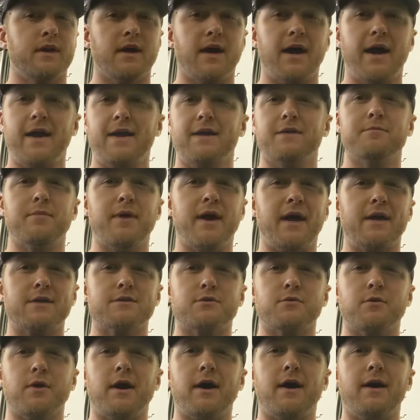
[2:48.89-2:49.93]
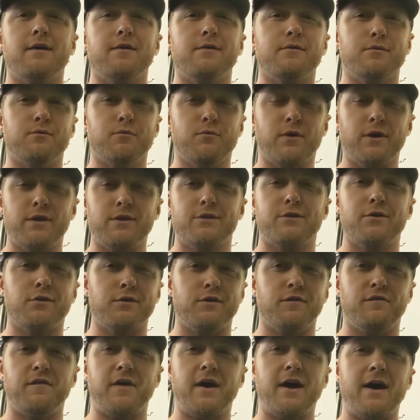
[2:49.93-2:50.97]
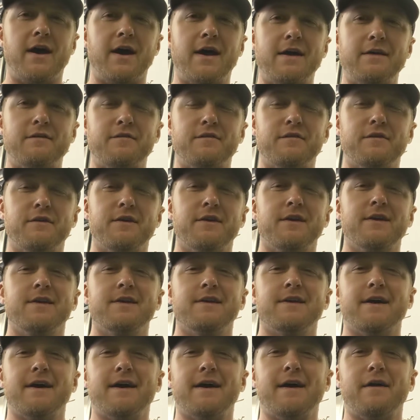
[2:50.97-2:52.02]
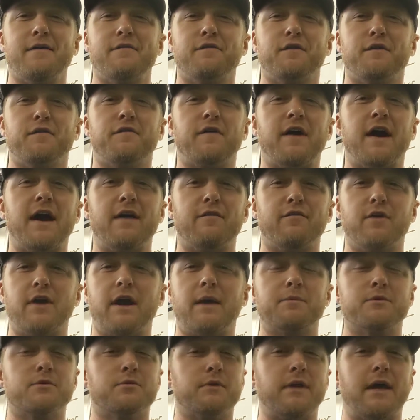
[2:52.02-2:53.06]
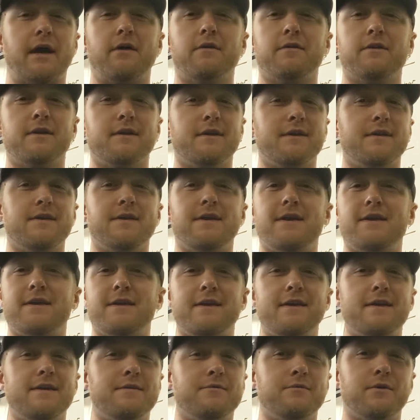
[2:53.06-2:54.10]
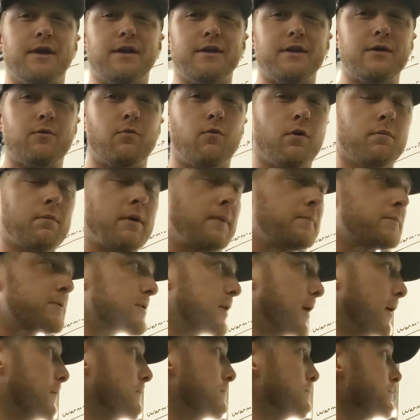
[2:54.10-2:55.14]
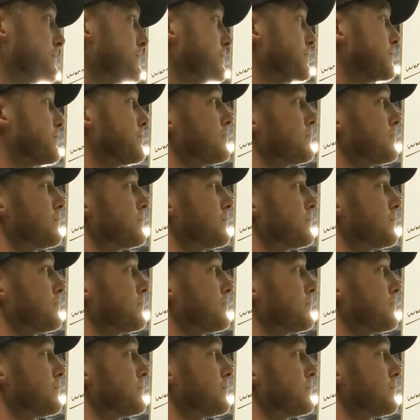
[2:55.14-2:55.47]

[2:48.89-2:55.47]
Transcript: I can back squat 135 for 5 reps without any warm-up. So